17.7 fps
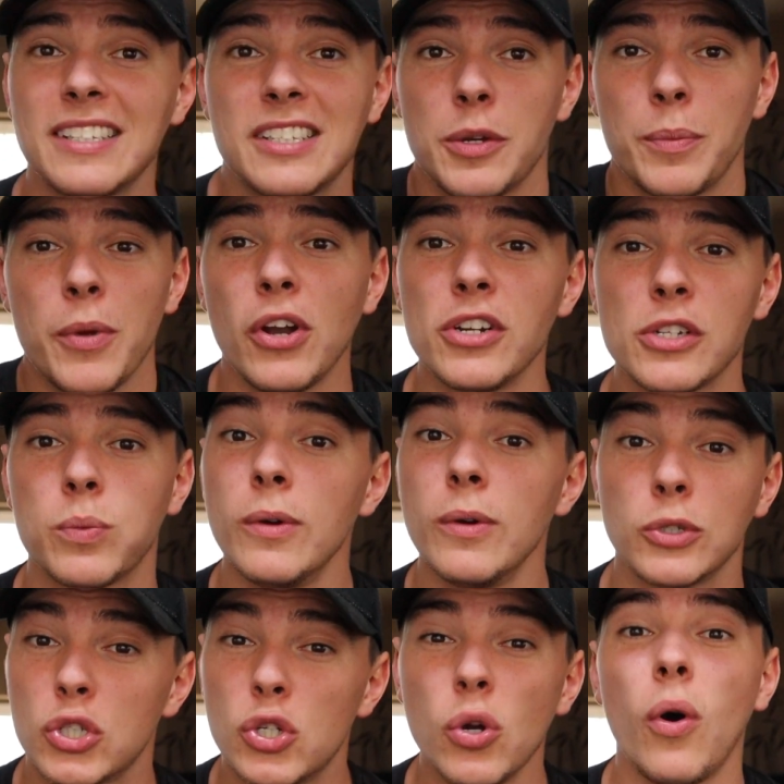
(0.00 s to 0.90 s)
To be honest, we
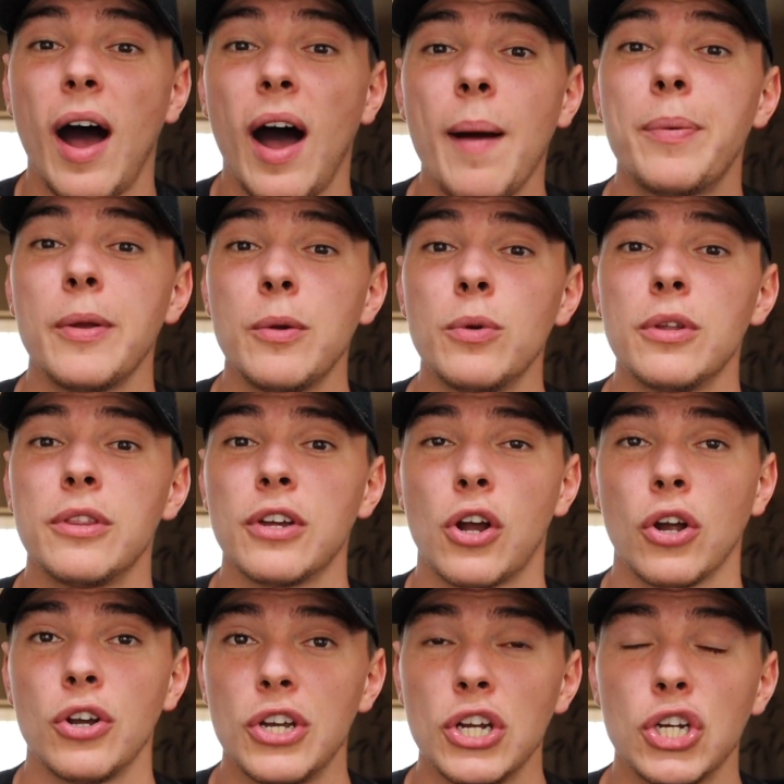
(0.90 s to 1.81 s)
were so happy with the
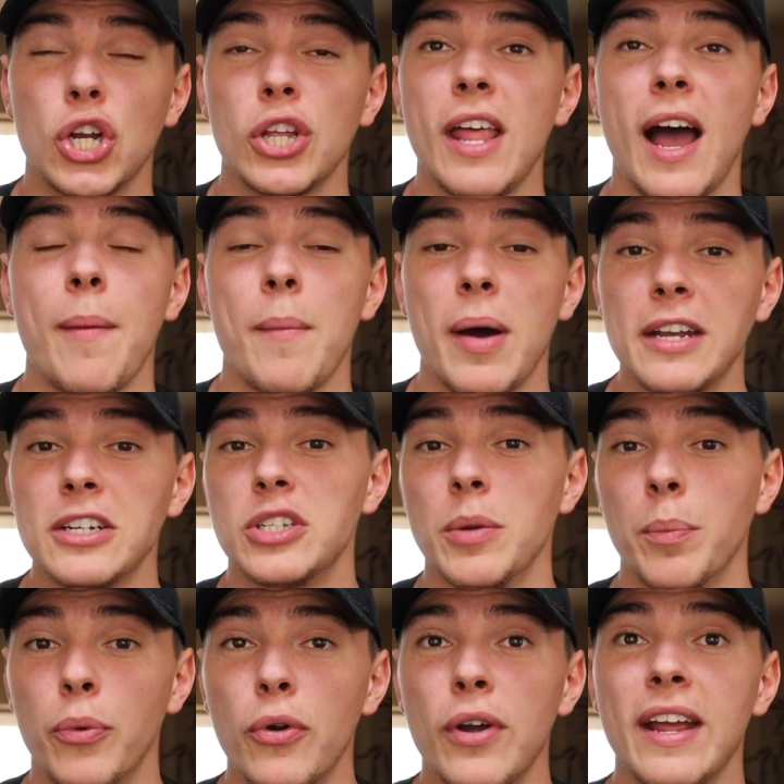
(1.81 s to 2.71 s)
condition that I managed
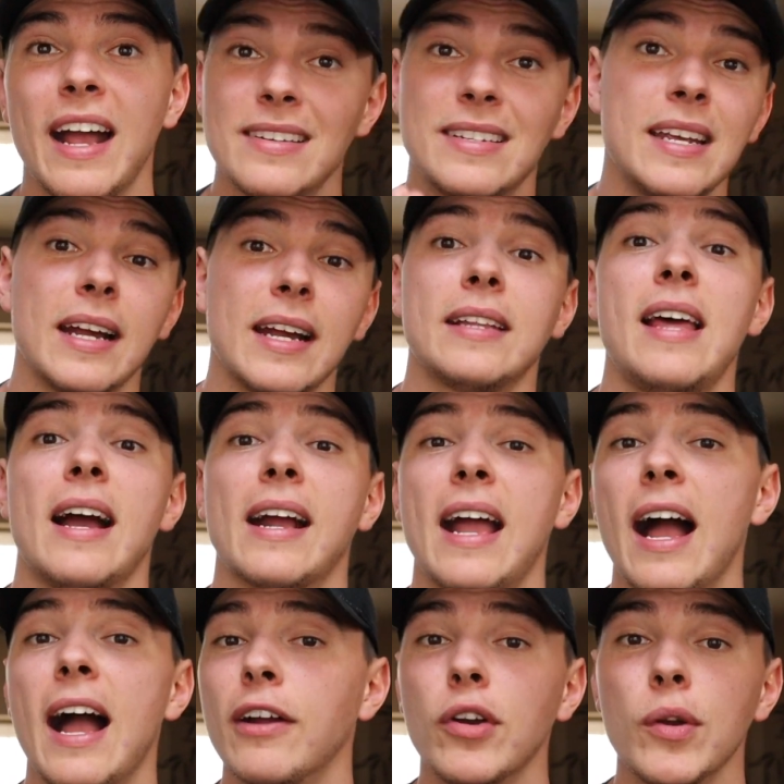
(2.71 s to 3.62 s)
to bring, taking that
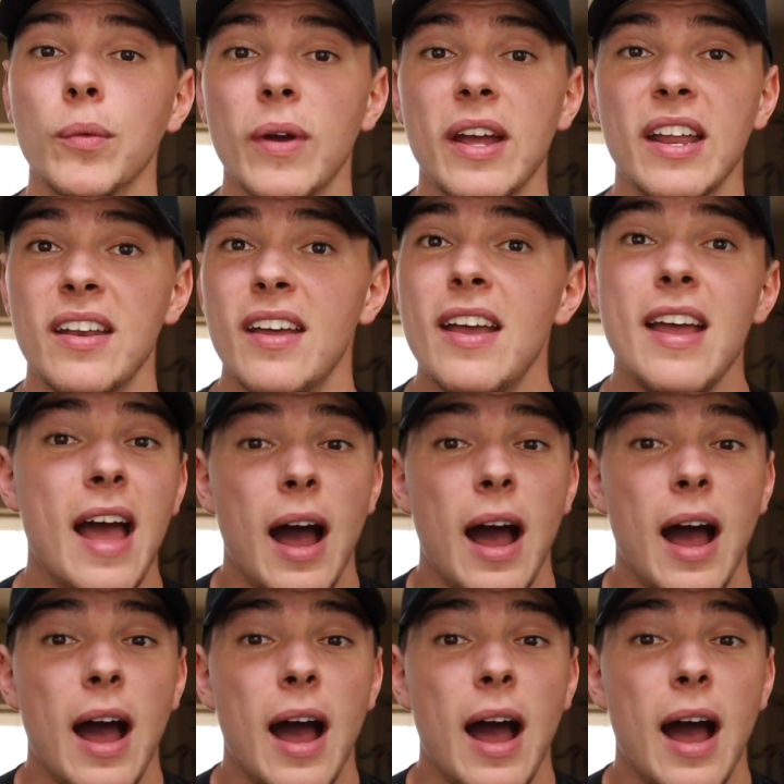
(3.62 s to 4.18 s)
category win.